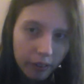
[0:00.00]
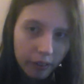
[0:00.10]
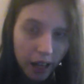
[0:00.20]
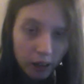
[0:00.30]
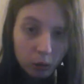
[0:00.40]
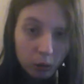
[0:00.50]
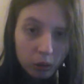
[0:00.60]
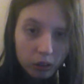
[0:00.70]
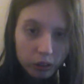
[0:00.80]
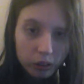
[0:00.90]
how
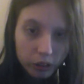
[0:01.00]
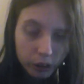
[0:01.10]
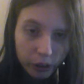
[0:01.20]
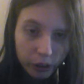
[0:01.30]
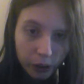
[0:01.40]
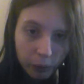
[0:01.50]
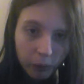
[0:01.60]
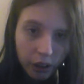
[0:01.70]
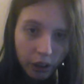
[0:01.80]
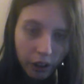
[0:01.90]
to
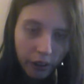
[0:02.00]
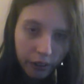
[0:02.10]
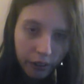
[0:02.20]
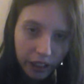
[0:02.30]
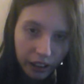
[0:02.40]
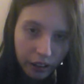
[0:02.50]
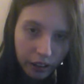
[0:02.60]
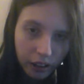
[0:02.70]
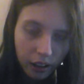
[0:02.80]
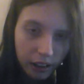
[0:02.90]
do the
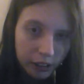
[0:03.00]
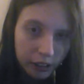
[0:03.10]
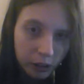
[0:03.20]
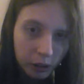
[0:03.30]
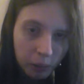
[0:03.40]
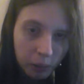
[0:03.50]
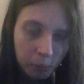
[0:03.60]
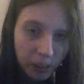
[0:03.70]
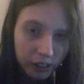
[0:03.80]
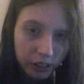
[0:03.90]
lesser
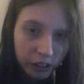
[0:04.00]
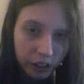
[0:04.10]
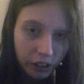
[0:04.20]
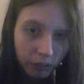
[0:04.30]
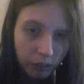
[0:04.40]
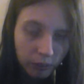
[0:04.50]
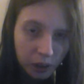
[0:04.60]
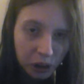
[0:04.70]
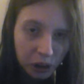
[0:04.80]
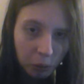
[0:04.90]
benison
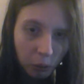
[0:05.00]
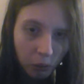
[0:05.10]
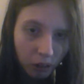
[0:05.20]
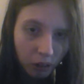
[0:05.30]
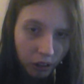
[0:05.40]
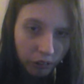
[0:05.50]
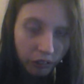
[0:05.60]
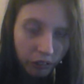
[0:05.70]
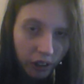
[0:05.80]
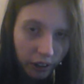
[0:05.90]
Ritual
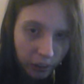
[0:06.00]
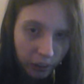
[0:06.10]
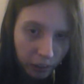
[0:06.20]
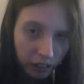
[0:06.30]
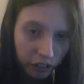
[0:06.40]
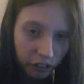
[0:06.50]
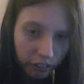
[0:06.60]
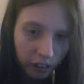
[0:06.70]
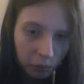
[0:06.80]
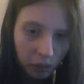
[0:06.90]
of the
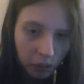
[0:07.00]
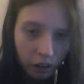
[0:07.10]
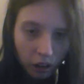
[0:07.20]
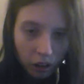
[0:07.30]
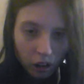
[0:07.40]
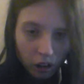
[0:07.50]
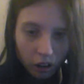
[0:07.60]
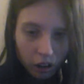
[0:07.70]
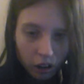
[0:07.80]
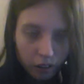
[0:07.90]
pentagram.
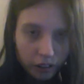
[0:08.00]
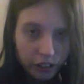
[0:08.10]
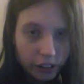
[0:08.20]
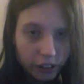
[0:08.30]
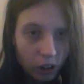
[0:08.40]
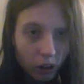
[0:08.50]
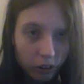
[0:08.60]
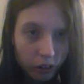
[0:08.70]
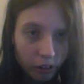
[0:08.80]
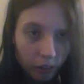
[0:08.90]
This is
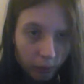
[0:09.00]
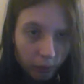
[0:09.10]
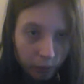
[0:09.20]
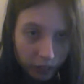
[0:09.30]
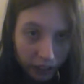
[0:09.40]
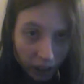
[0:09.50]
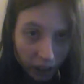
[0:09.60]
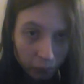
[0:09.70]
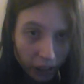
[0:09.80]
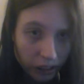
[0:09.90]
on the
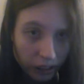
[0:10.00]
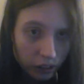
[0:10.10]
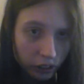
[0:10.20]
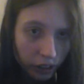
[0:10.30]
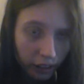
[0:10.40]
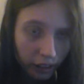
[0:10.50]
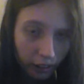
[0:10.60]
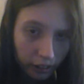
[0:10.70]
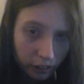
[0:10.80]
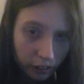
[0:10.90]
same page that I
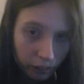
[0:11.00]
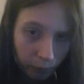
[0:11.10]
linked